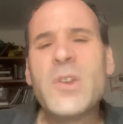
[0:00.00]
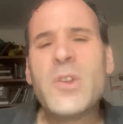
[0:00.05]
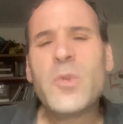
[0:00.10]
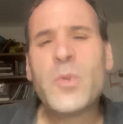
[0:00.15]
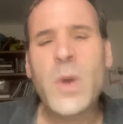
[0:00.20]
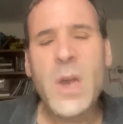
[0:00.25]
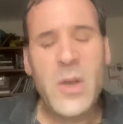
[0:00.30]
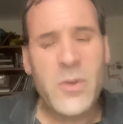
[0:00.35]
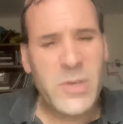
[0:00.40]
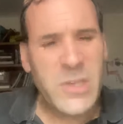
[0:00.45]

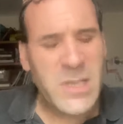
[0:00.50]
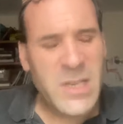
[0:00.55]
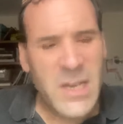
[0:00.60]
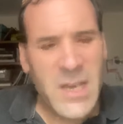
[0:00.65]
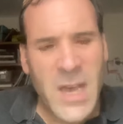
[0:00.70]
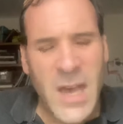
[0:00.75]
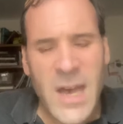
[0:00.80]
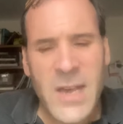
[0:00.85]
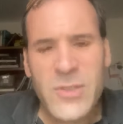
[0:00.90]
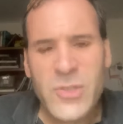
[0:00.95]
Where is the
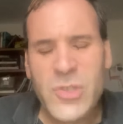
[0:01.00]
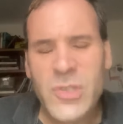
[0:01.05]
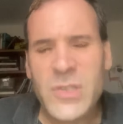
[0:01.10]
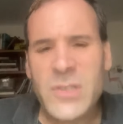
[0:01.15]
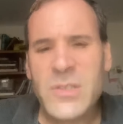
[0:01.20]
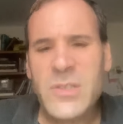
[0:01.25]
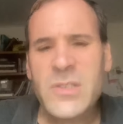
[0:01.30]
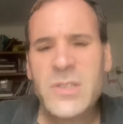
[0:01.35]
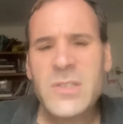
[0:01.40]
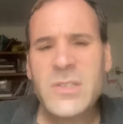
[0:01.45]

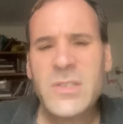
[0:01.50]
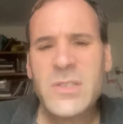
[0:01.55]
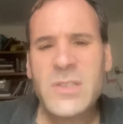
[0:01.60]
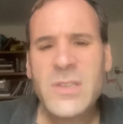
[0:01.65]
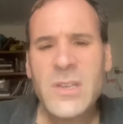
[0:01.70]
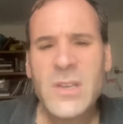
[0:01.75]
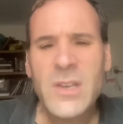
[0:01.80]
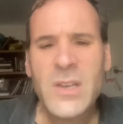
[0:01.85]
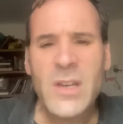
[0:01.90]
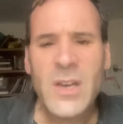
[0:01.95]
conscience
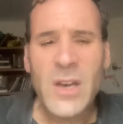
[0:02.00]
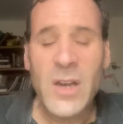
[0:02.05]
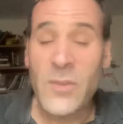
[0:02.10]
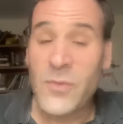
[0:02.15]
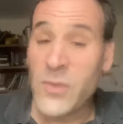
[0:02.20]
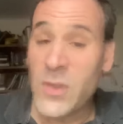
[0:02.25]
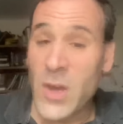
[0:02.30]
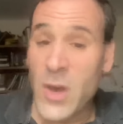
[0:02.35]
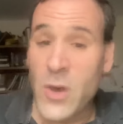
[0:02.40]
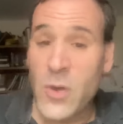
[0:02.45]

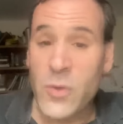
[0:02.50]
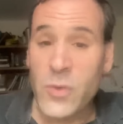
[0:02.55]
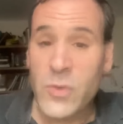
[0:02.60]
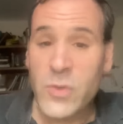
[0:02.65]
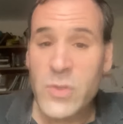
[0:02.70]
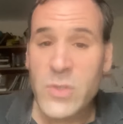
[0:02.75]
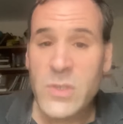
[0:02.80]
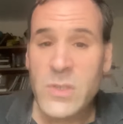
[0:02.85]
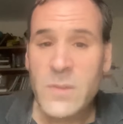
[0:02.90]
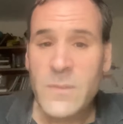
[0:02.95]
of
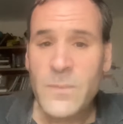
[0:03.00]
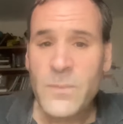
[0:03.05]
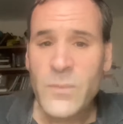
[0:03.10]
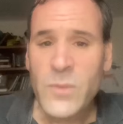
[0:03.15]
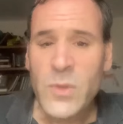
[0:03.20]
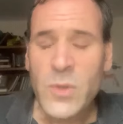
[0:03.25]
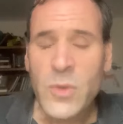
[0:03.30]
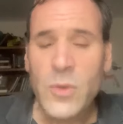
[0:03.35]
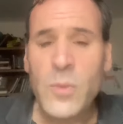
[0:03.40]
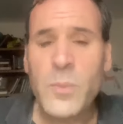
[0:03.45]
those
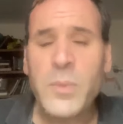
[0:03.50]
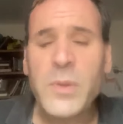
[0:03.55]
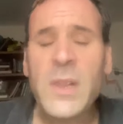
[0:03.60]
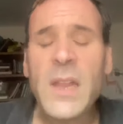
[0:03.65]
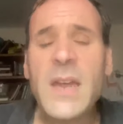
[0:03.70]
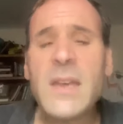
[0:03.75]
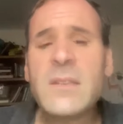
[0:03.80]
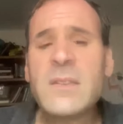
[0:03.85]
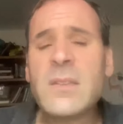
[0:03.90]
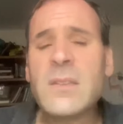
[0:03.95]
who
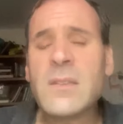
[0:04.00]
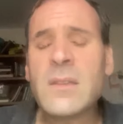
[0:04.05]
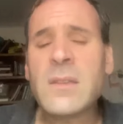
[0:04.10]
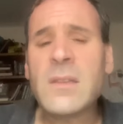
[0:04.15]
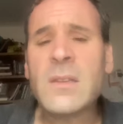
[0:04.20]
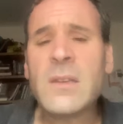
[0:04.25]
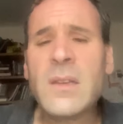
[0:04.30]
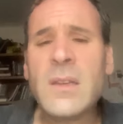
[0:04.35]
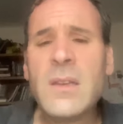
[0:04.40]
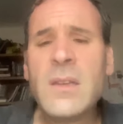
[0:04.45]

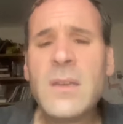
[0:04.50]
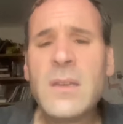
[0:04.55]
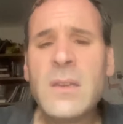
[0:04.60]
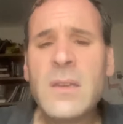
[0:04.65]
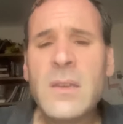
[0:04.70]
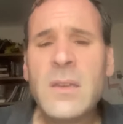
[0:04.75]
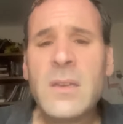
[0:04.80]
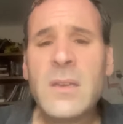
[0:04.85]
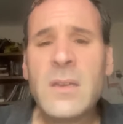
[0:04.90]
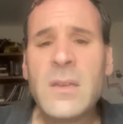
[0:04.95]
blatantly,
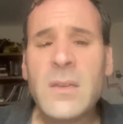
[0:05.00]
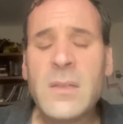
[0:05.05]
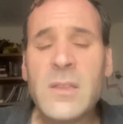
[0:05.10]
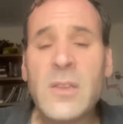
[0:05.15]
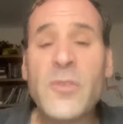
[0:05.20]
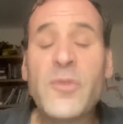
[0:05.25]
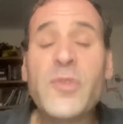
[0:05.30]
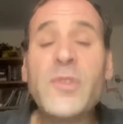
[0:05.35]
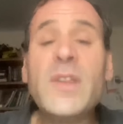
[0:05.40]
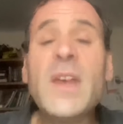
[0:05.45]

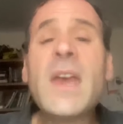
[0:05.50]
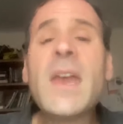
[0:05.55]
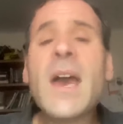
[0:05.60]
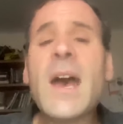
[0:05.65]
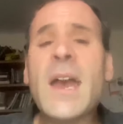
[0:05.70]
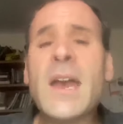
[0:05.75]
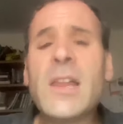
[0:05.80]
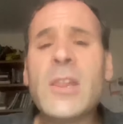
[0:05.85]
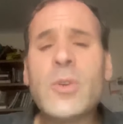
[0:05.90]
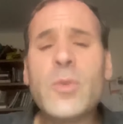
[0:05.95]
Lifnei
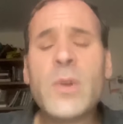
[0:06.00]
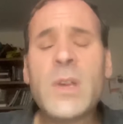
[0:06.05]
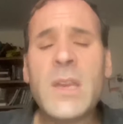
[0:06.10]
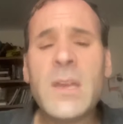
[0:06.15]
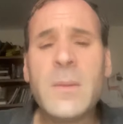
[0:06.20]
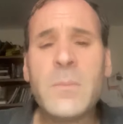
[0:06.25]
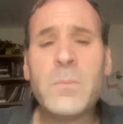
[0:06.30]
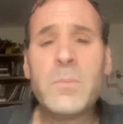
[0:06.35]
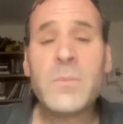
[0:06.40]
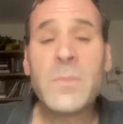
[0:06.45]

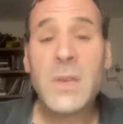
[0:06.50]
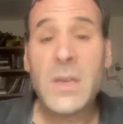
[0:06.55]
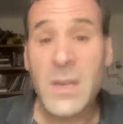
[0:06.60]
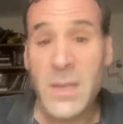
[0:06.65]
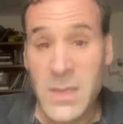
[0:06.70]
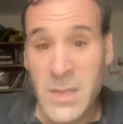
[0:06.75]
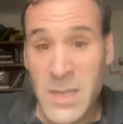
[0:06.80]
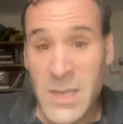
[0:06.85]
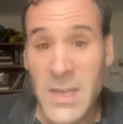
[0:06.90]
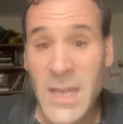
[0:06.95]
HaElohim,
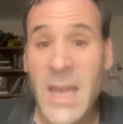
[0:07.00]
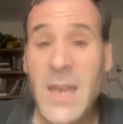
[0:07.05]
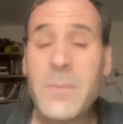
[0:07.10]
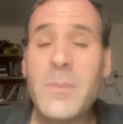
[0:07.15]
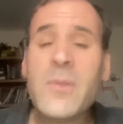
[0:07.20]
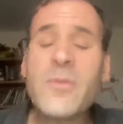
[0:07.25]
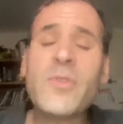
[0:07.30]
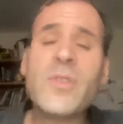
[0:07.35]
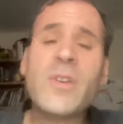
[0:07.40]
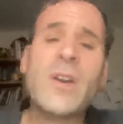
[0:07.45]
in the name
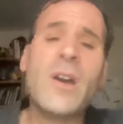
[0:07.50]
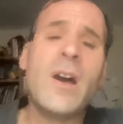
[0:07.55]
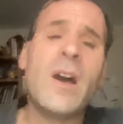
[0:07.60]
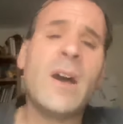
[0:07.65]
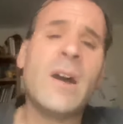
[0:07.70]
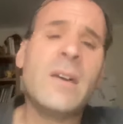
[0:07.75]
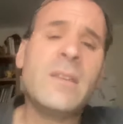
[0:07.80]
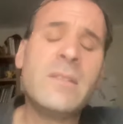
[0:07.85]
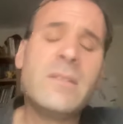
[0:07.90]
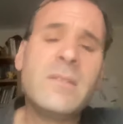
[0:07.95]
of
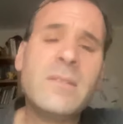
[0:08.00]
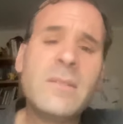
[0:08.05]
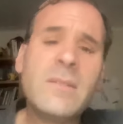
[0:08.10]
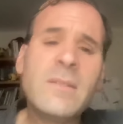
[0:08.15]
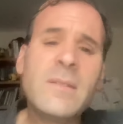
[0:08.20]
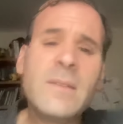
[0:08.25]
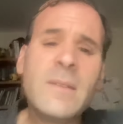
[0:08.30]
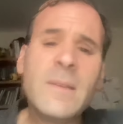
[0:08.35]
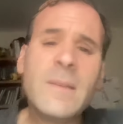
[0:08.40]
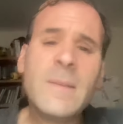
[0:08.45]
God,
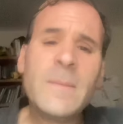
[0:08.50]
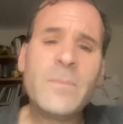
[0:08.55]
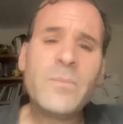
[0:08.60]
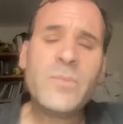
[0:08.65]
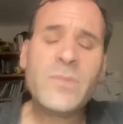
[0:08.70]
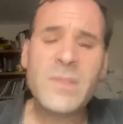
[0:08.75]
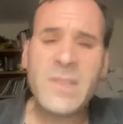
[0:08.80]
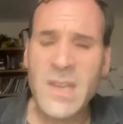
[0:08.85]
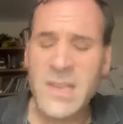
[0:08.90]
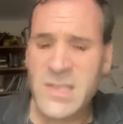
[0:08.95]

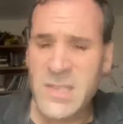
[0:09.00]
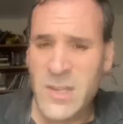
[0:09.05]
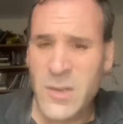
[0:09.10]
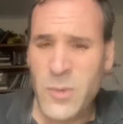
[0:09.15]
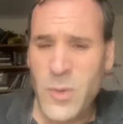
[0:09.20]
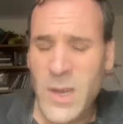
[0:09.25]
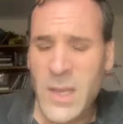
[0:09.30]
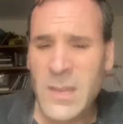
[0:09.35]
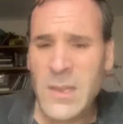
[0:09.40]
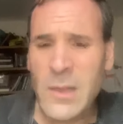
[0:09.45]

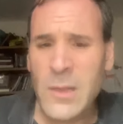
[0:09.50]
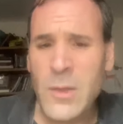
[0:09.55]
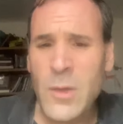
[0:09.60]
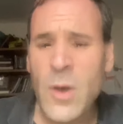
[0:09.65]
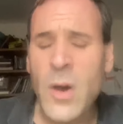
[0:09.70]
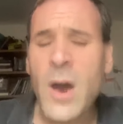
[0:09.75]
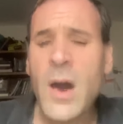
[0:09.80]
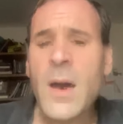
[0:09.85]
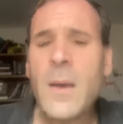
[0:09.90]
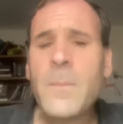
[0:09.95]
desecrate
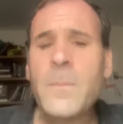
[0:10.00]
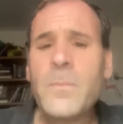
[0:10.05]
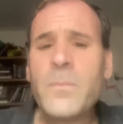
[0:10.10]
law,